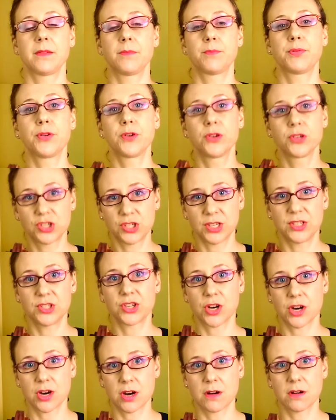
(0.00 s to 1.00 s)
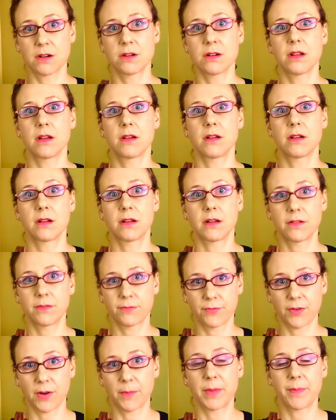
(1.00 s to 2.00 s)
push and turn
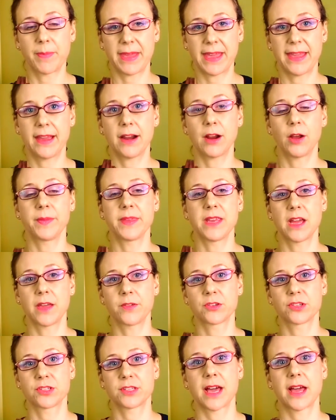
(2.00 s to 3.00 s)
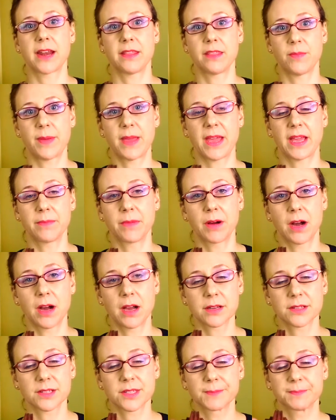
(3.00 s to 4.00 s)
from the peg on the other side of the peg
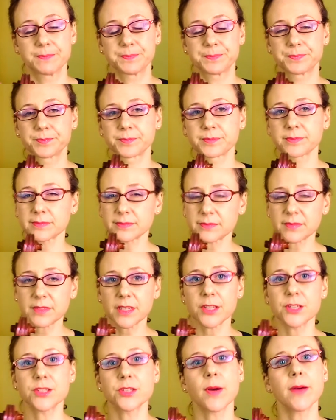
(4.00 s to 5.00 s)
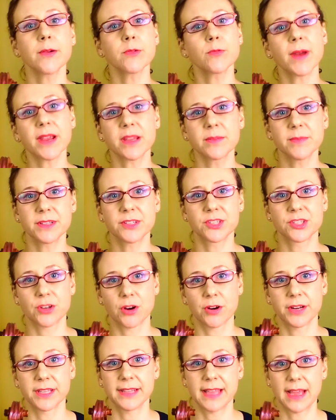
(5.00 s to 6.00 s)
box. So I would recommend
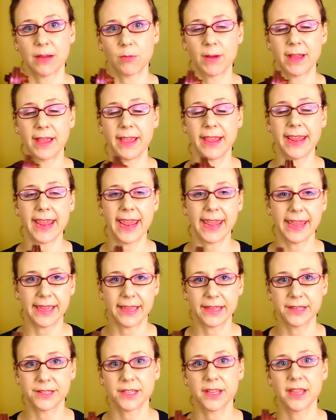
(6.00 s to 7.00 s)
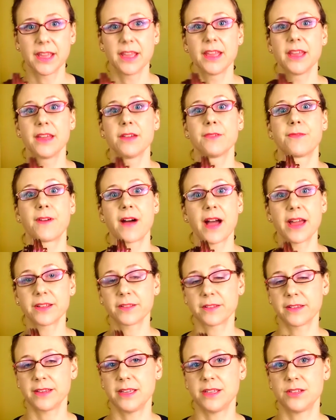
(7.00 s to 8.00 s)
starting that way. And
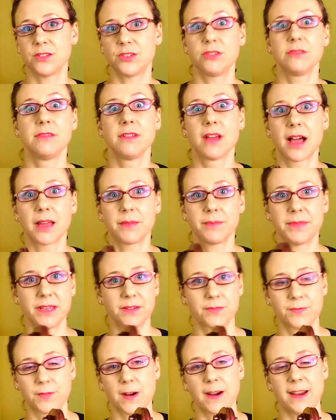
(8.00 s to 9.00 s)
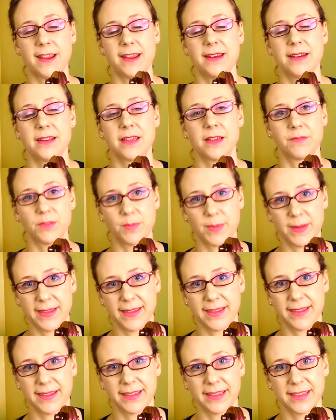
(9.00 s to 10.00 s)
finally, do not be afraid of the
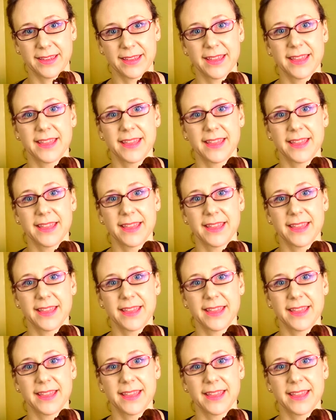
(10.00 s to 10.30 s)
peg.